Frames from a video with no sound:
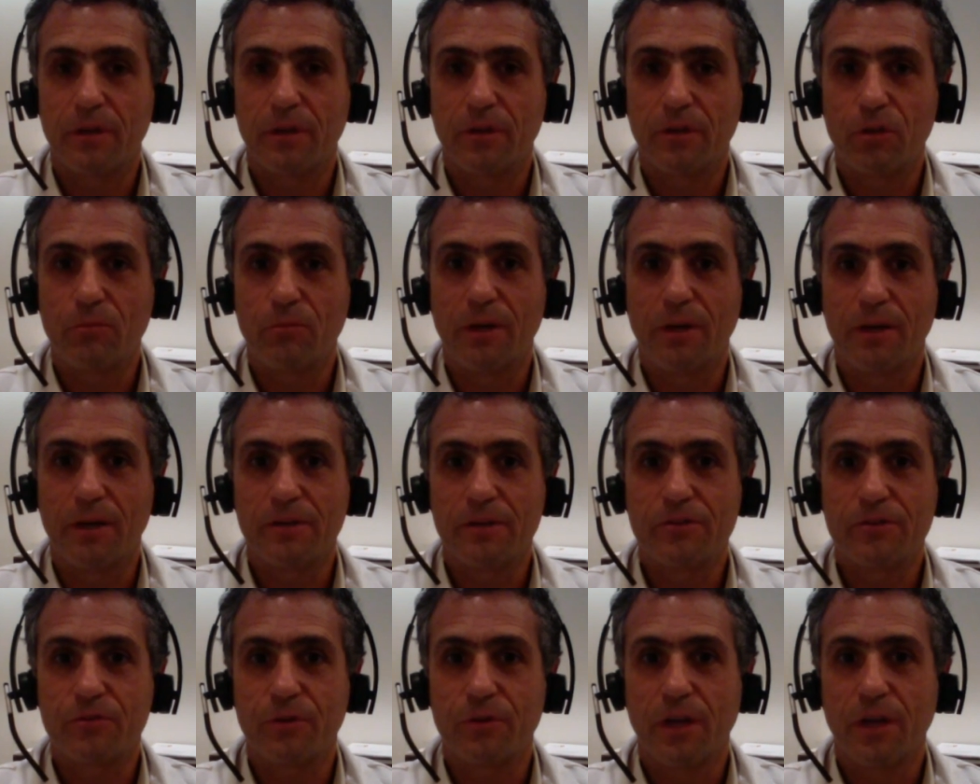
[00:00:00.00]
in human
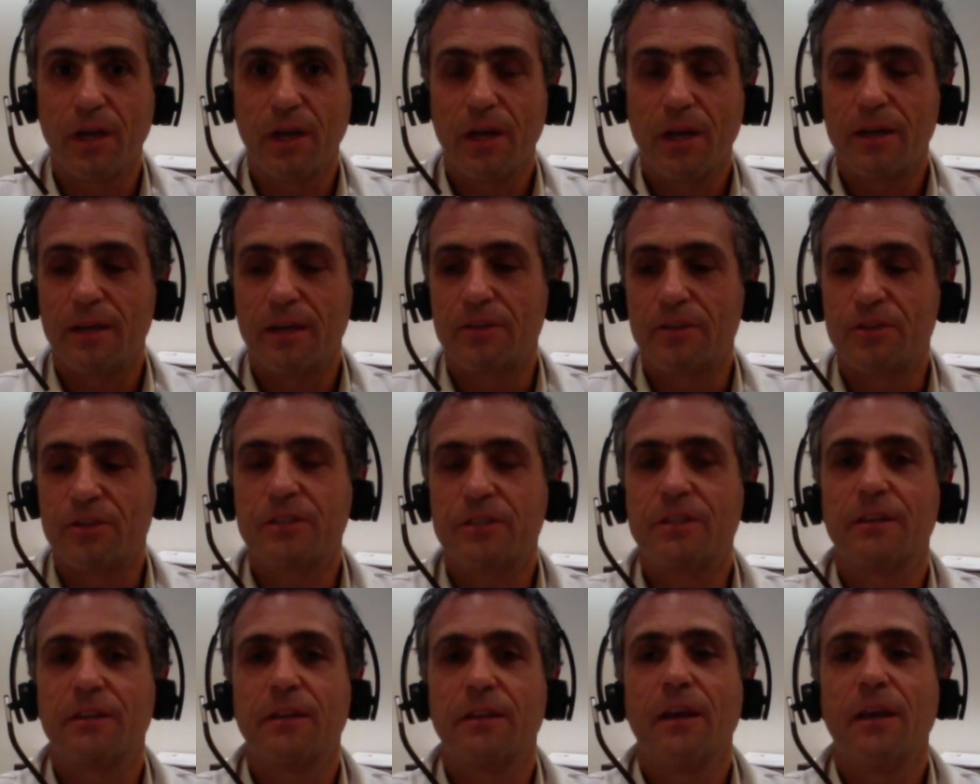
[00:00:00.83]
history. It's just
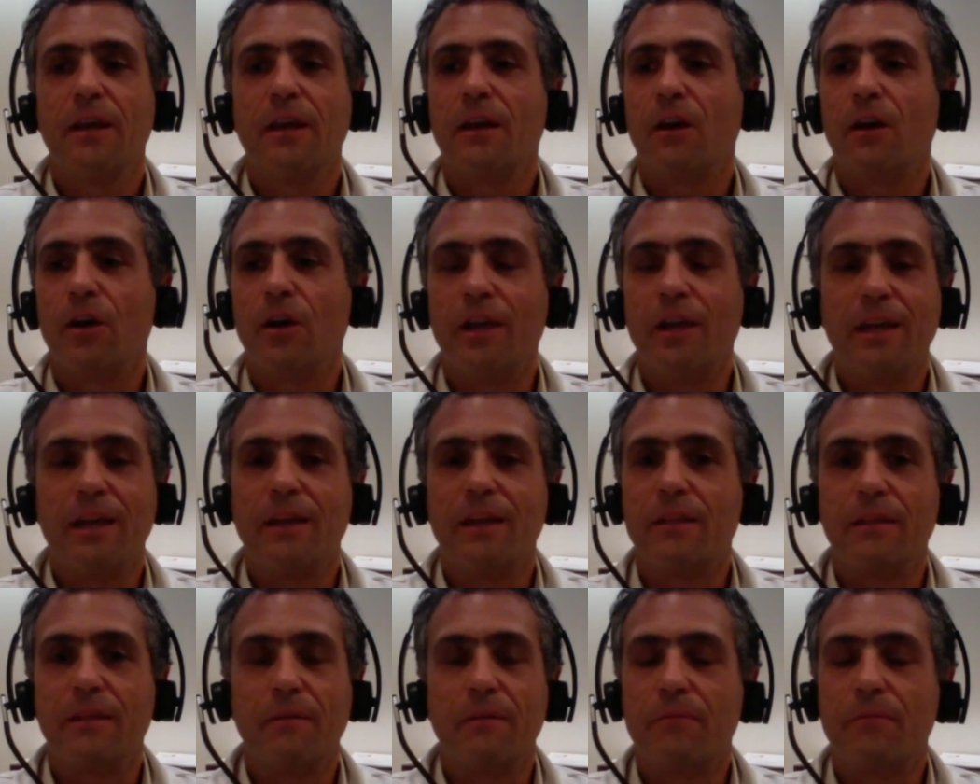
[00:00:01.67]
that
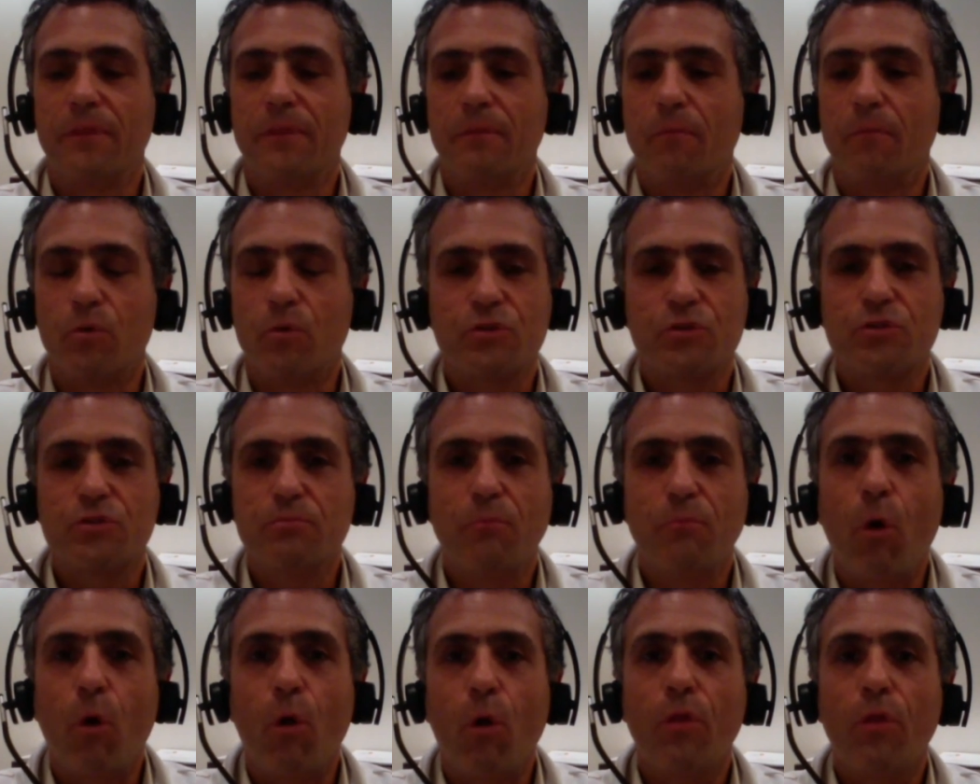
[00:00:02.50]
the most
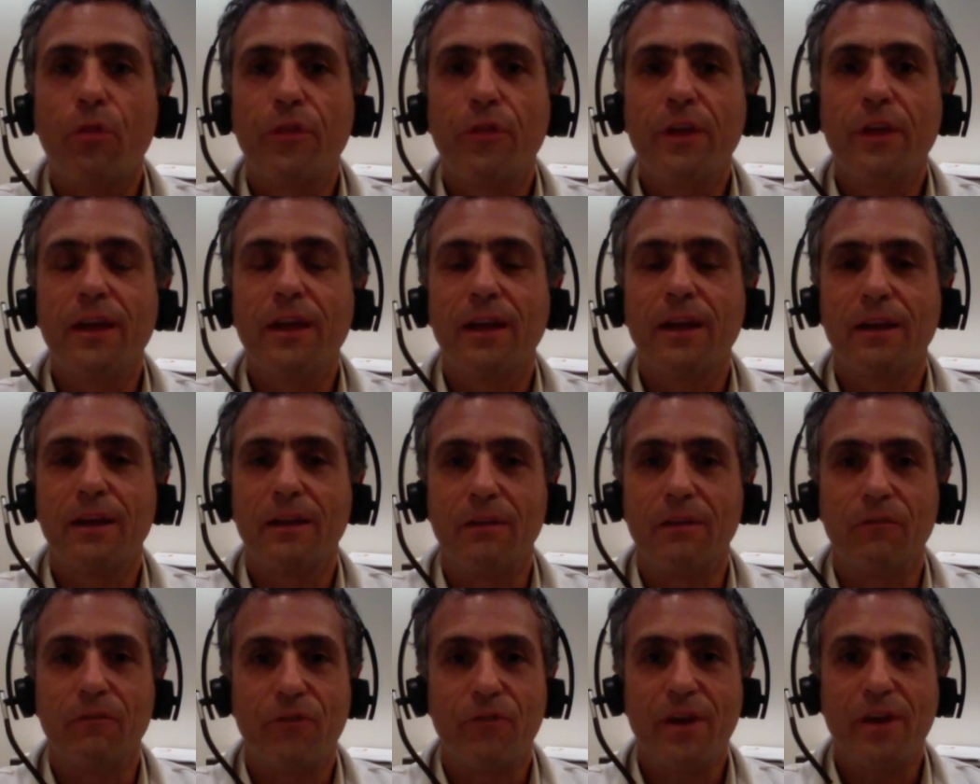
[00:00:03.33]
small
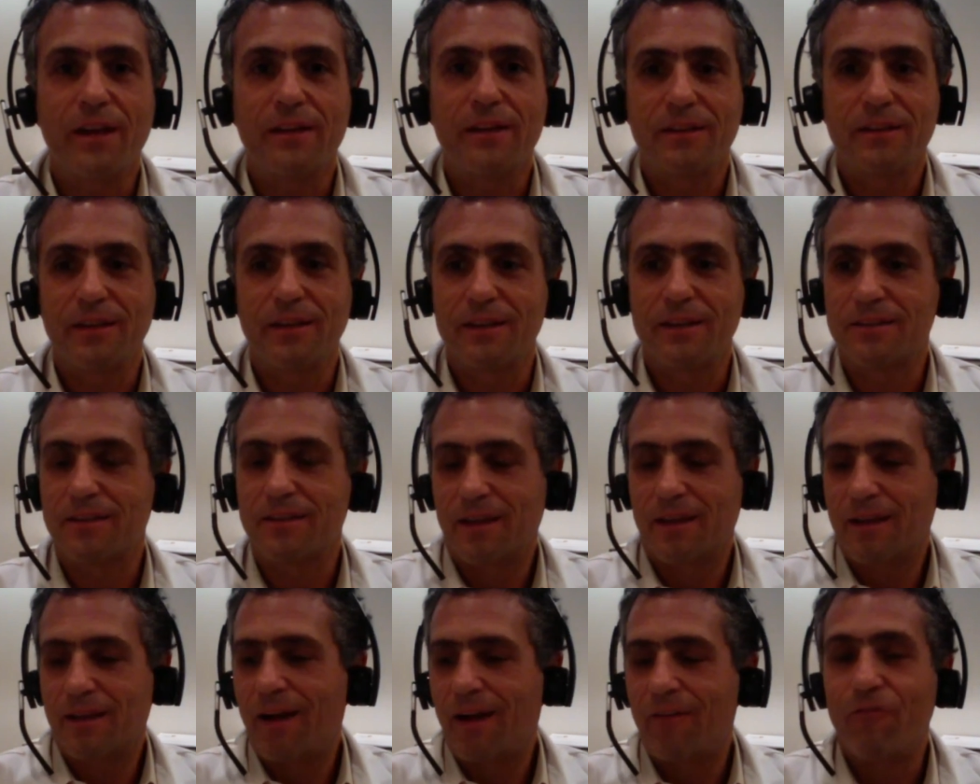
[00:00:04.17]
event is
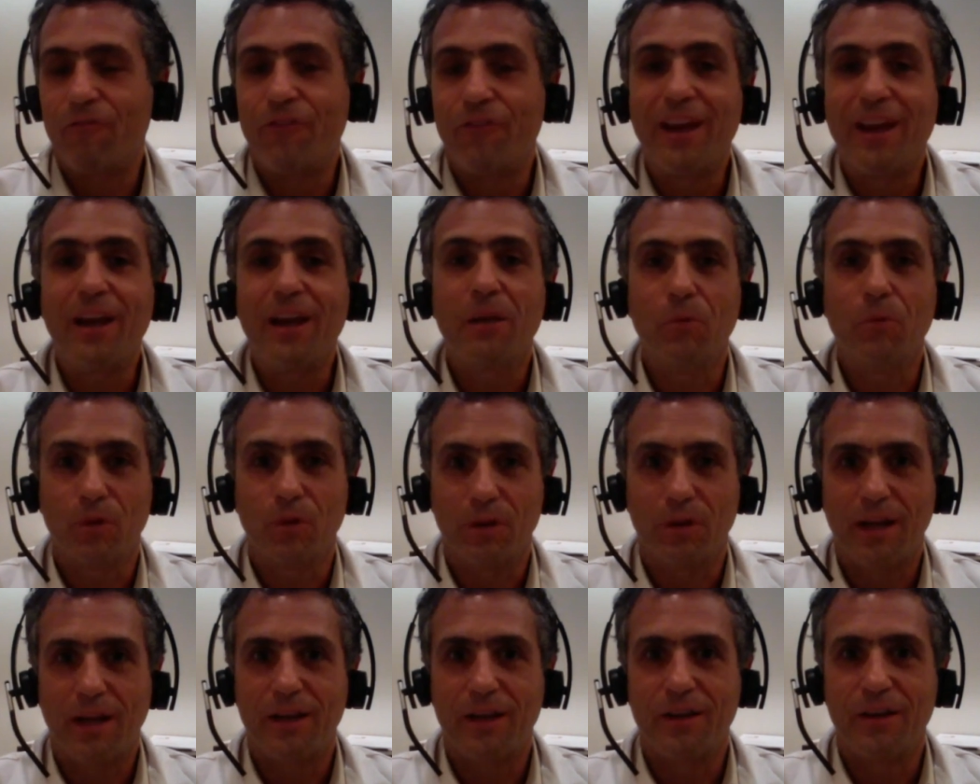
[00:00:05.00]

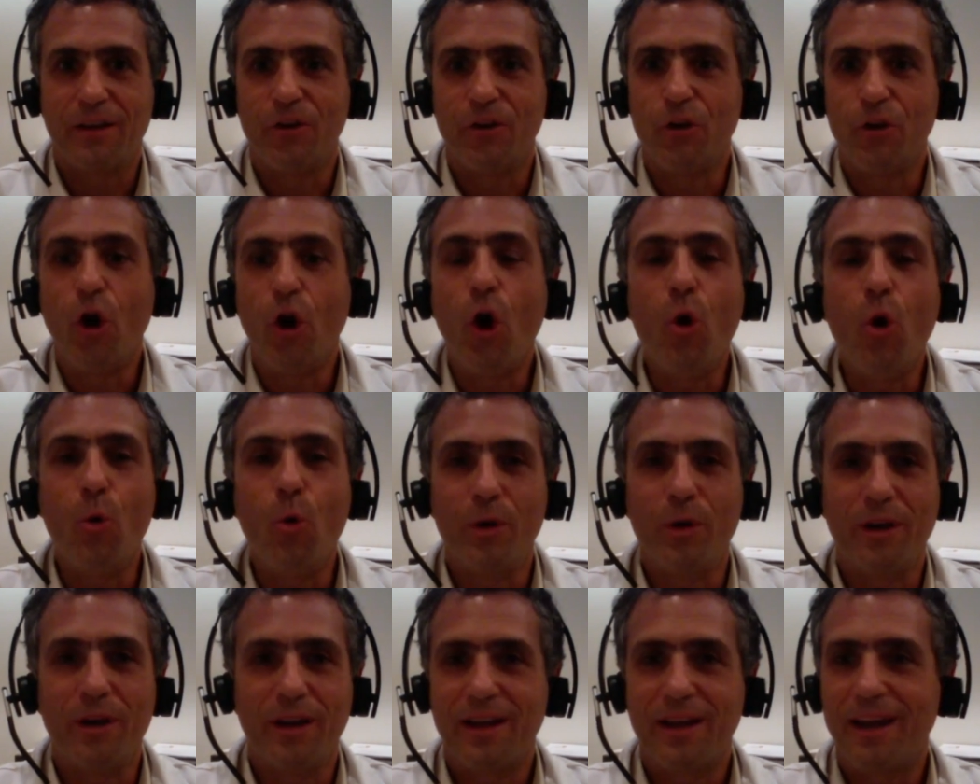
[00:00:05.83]
available and
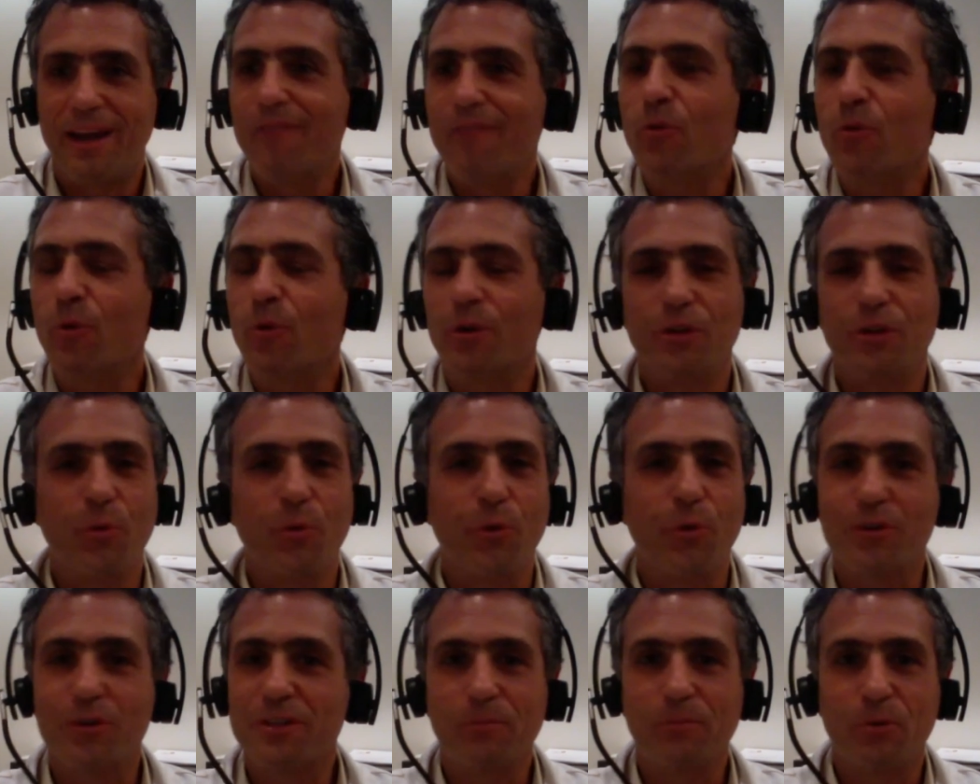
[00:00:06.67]
known everywhere in the
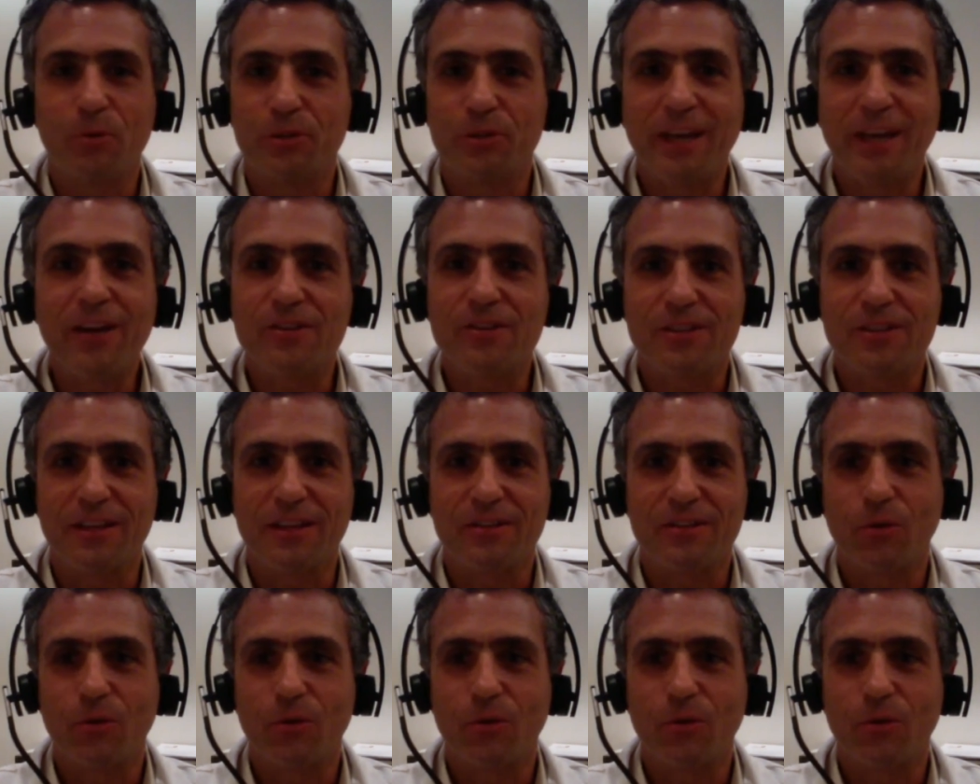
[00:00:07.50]
world simultaneously.